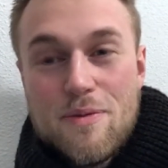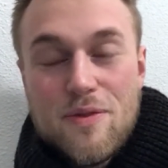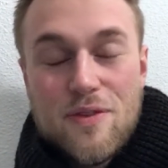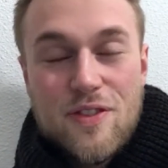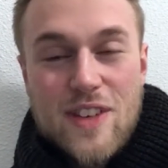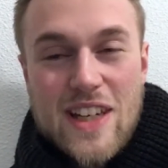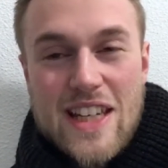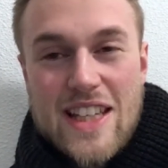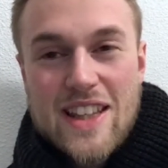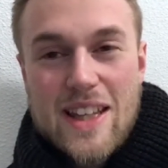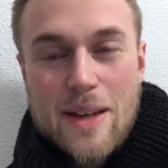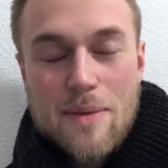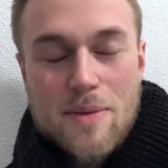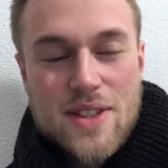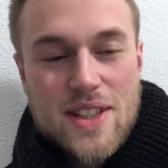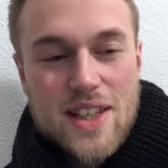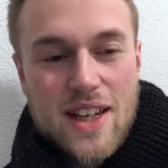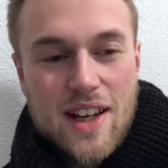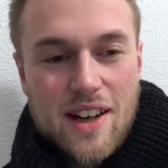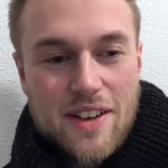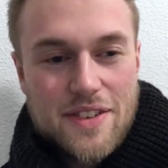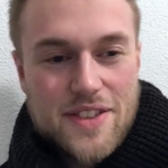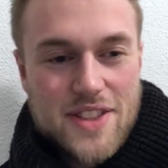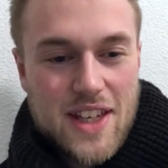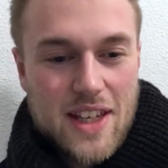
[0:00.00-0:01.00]
feed
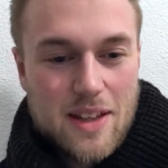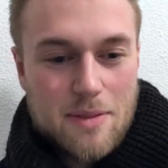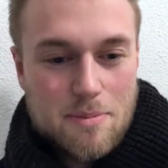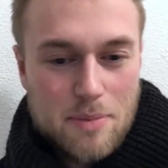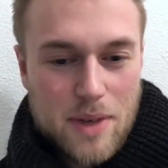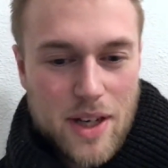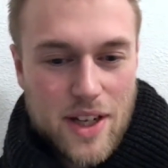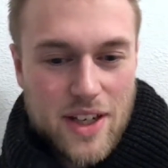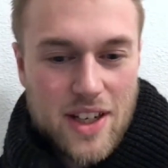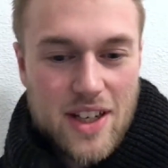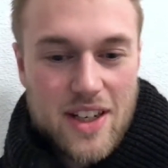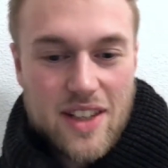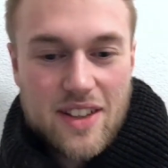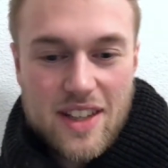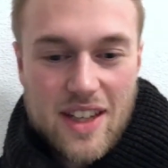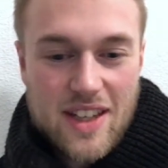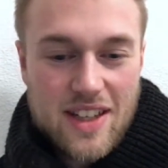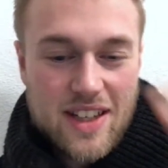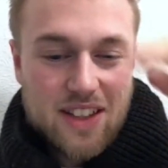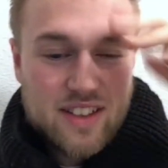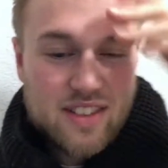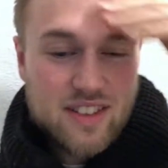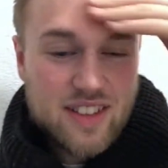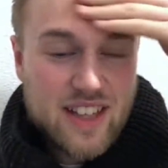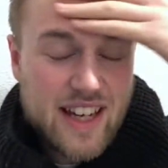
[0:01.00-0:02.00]
themselves, get money, they
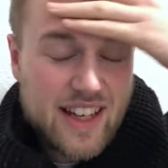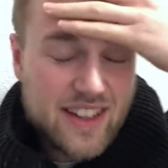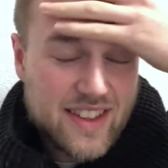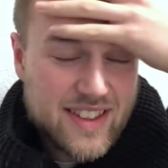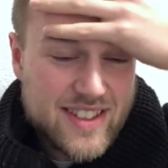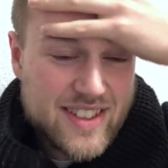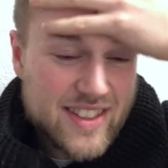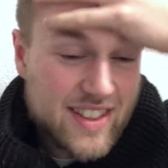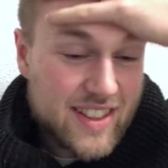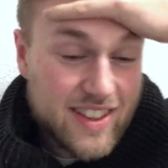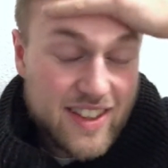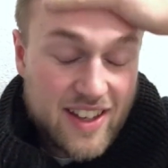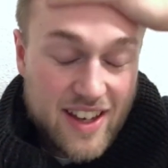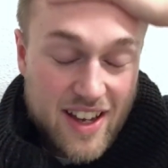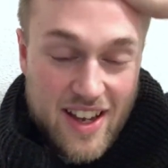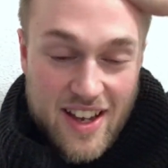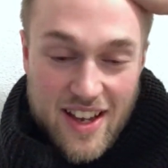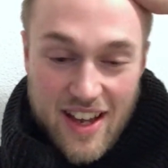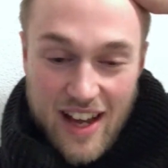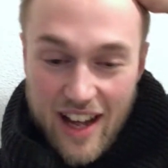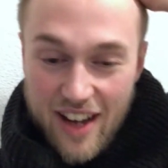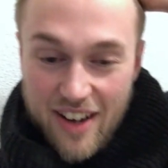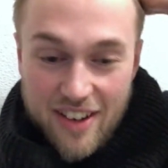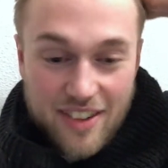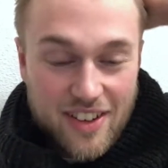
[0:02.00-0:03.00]
need to get,
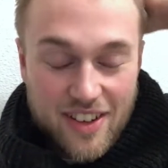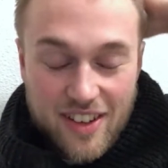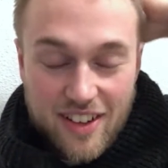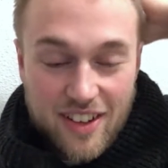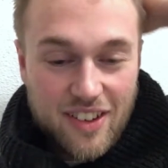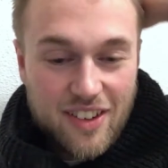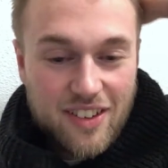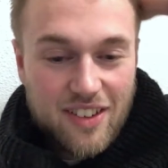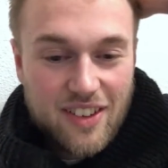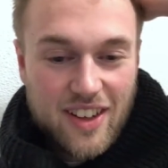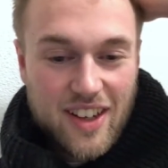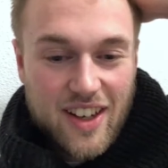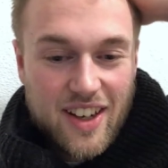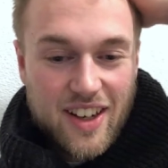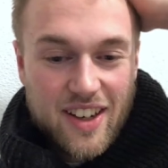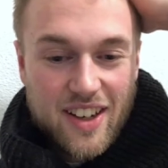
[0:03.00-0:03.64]
I don't know.